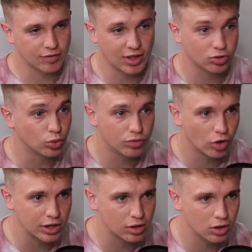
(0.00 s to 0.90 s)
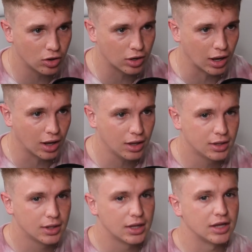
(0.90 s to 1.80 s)
that's all you've got in your locker,
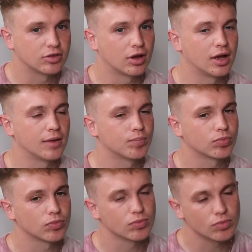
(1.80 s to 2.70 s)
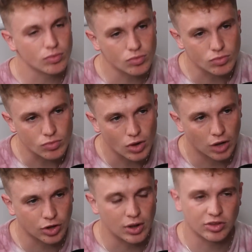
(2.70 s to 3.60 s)
it's like,
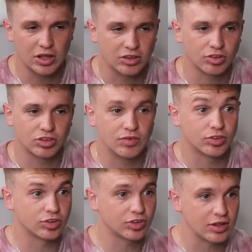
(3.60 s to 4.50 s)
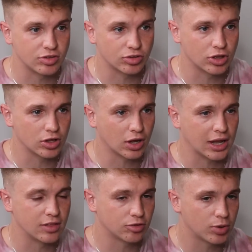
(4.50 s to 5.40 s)
I don't know, it just gives the sense that,
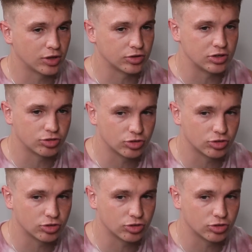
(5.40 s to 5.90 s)
okay, this person is